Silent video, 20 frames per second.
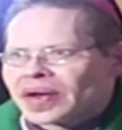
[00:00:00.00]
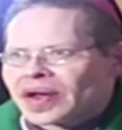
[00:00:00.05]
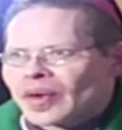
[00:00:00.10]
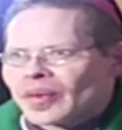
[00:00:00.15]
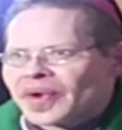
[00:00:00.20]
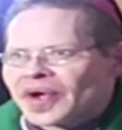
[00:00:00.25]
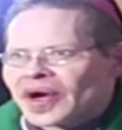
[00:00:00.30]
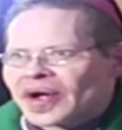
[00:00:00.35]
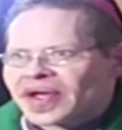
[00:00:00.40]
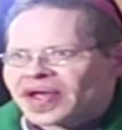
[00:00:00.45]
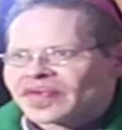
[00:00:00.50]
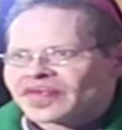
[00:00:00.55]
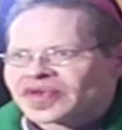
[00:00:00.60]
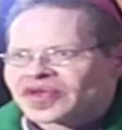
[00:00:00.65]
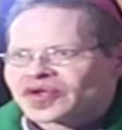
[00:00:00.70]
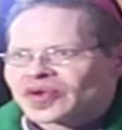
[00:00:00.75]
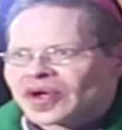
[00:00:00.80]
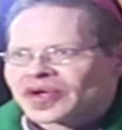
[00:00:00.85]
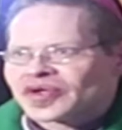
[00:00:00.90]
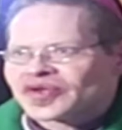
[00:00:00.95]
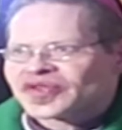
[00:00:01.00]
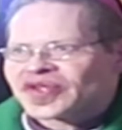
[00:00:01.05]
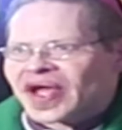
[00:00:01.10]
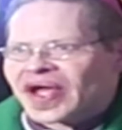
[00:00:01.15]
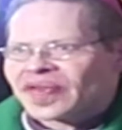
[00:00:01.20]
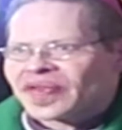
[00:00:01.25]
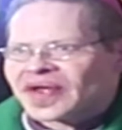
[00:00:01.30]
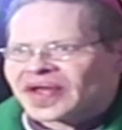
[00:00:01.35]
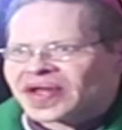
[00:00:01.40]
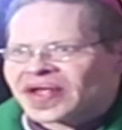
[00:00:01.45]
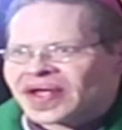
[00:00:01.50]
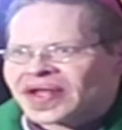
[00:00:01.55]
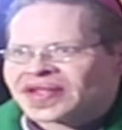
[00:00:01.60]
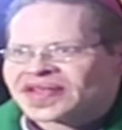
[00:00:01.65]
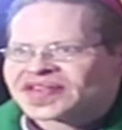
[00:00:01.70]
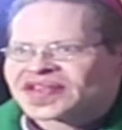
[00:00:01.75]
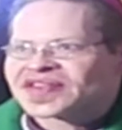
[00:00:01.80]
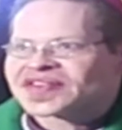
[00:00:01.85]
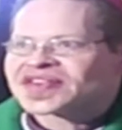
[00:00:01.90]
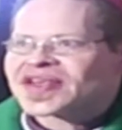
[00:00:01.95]
Now, we are given to understand that it
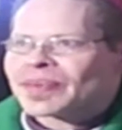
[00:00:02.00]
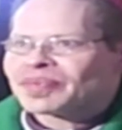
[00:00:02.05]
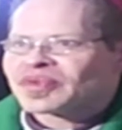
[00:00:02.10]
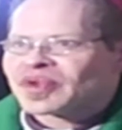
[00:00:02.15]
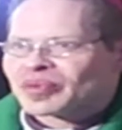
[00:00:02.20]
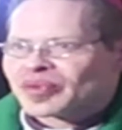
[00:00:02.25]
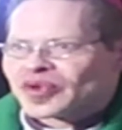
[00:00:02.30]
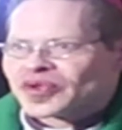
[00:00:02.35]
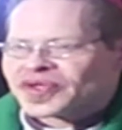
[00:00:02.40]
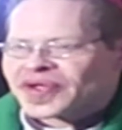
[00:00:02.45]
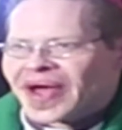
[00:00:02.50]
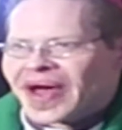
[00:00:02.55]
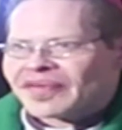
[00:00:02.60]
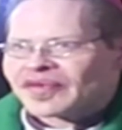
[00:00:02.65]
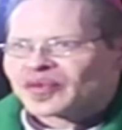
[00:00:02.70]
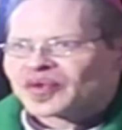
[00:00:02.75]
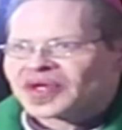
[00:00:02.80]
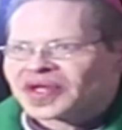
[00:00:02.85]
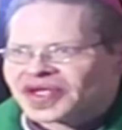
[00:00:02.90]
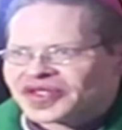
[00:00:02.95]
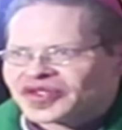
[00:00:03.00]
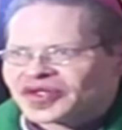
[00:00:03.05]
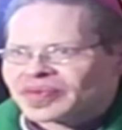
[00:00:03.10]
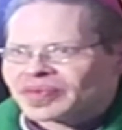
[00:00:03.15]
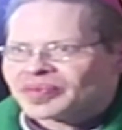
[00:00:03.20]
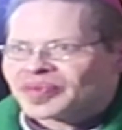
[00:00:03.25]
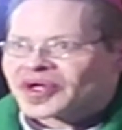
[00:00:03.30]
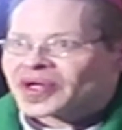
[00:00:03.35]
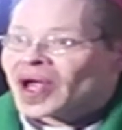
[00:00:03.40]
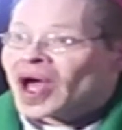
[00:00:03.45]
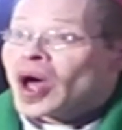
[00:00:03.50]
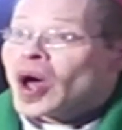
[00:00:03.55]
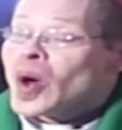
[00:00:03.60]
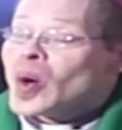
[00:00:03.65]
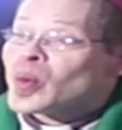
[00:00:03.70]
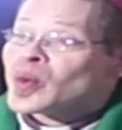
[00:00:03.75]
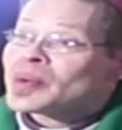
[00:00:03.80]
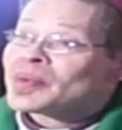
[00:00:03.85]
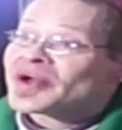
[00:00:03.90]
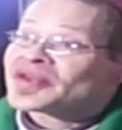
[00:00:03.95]
is acceptable to have a religion, but
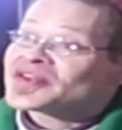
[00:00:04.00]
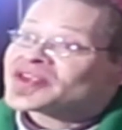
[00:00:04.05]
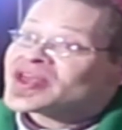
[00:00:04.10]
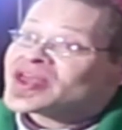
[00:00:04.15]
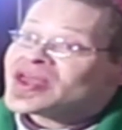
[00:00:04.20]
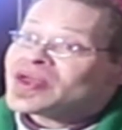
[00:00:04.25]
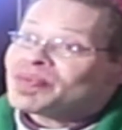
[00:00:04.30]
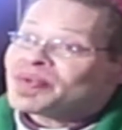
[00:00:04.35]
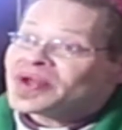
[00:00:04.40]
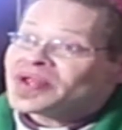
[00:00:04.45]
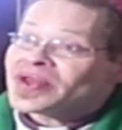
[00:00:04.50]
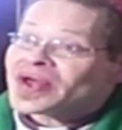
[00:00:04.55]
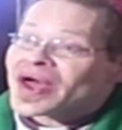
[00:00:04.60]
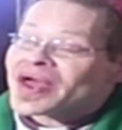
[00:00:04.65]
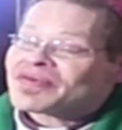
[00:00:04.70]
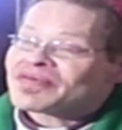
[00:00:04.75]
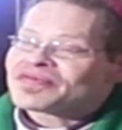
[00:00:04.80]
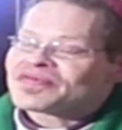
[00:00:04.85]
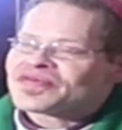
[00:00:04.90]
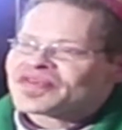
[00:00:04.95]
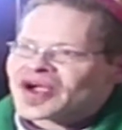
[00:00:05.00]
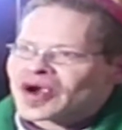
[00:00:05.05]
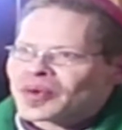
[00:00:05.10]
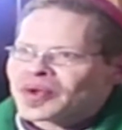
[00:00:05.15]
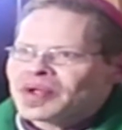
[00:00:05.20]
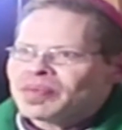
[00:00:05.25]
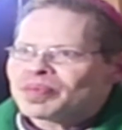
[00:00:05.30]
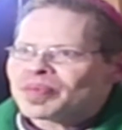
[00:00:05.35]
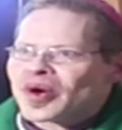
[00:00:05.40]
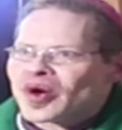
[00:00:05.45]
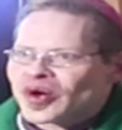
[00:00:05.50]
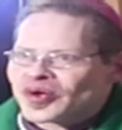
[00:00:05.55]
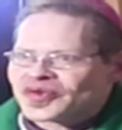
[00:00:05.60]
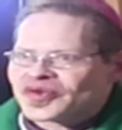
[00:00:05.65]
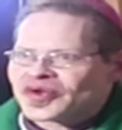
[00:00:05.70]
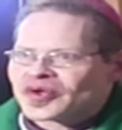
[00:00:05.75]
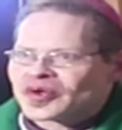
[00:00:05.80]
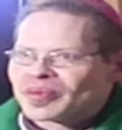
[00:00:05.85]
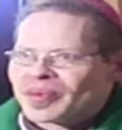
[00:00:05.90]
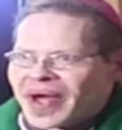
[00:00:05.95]
we must keep it a very
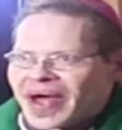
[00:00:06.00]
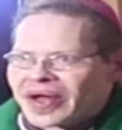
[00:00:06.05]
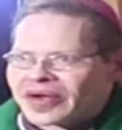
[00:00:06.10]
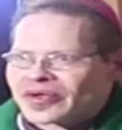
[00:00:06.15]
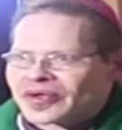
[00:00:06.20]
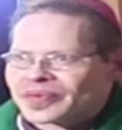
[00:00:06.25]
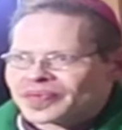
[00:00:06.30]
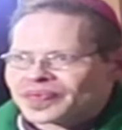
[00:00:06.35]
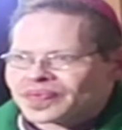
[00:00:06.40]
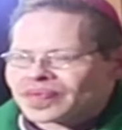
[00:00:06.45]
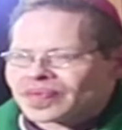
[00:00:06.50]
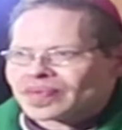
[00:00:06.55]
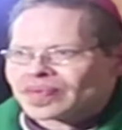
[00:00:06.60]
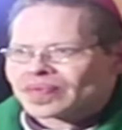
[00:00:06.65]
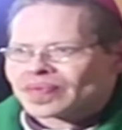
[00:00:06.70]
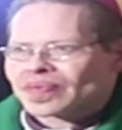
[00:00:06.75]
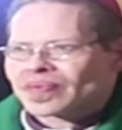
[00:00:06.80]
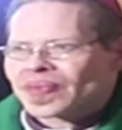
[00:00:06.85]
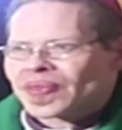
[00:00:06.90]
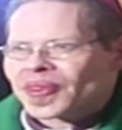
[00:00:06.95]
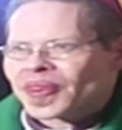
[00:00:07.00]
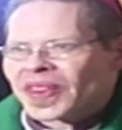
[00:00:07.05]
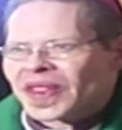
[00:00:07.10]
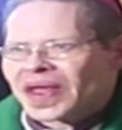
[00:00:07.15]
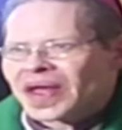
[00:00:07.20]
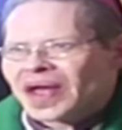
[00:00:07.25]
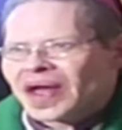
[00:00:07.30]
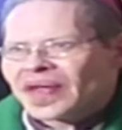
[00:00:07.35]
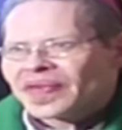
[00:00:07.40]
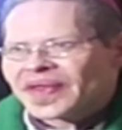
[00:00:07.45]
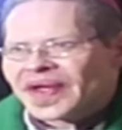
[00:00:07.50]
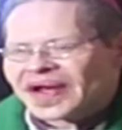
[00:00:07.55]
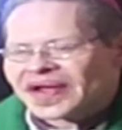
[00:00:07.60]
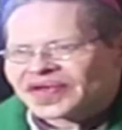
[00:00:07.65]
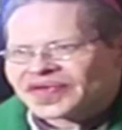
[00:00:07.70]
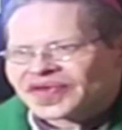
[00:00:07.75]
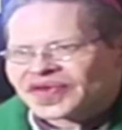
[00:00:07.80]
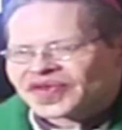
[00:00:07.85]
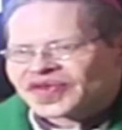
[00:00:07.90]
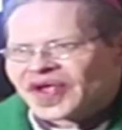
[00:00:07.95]
personal matter. That
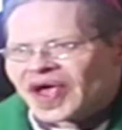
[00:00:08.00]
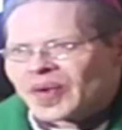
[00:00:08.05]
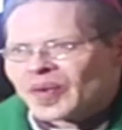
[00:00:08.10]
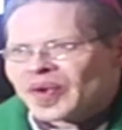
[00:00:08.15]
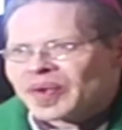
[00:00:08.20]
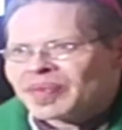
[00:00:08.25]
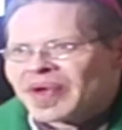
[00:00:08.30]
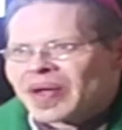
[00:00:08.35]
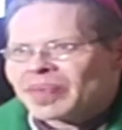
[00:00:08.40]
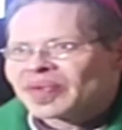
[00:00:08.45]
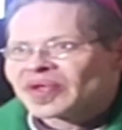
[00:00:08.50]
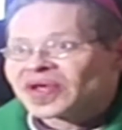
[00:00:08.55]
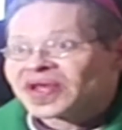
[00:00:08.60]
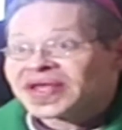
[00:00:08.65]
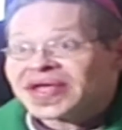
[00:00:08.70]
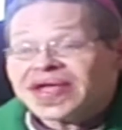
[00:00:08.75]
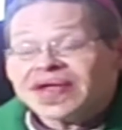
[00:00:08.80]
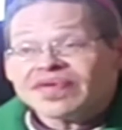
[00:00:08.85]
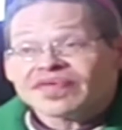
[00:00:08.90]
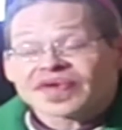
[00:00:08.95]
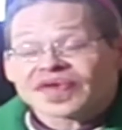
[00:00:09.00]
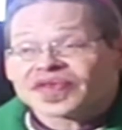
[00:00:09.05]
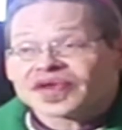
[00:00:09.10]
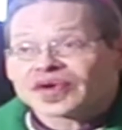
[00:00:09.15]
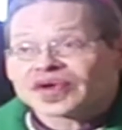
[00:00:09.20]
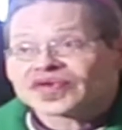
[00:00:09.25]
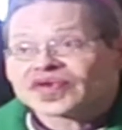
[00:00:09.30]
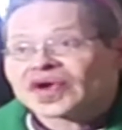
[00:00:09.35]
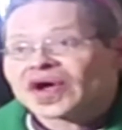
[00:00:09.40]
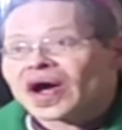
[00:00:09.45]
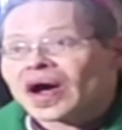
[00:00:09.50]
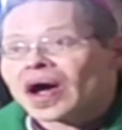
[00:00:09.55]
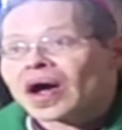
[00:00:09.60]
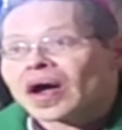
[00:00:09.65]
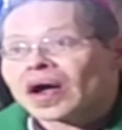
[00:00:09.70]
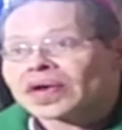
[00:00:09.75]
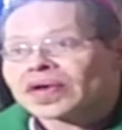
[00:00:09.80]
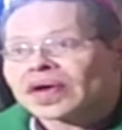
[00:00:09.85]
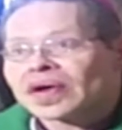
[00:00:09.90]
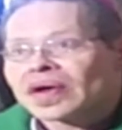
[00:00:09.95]
is to say, we may believe that there is a
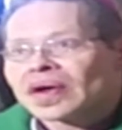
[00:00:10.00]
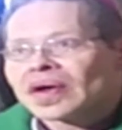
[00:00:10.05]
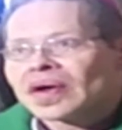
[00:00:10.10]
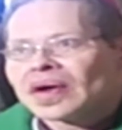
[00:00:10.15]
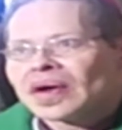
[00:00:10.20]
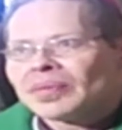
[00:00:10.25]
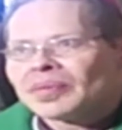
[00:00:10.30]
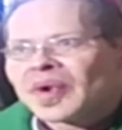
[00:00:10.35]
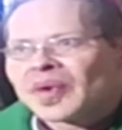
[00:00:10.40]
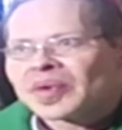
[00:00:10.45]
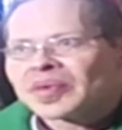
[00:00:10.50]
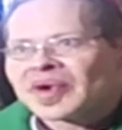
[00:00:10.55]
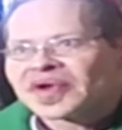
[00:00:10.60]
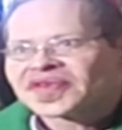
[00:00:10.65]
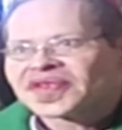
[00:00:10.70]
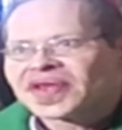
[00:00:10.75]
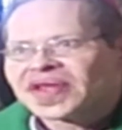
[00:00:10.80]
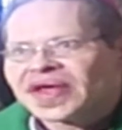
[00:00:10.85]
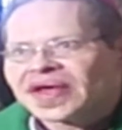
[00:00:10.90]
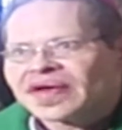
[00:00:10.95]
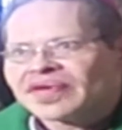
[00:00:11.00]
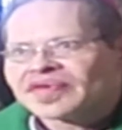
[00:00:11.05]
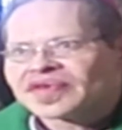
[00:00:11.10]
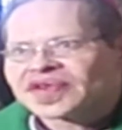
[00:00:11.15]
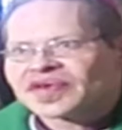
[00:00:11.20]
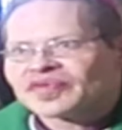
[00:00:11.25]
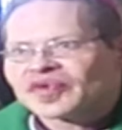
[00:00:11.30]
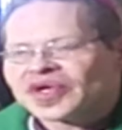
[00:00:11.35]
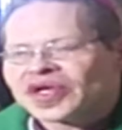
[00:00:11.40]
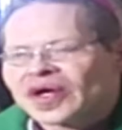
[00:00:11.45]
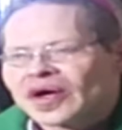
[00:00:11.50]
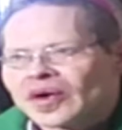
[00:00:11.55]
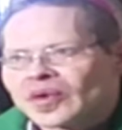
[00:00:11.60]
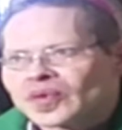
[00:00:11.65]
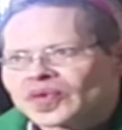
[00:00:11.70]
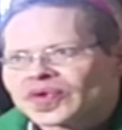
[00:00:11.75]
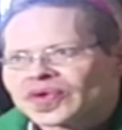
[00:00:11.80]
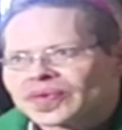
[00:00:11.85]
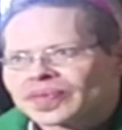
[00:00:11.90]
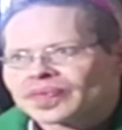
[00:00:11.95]
God, but we must live as if we
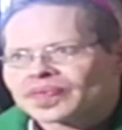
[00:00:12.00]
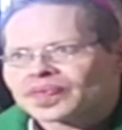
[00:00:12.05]
don't.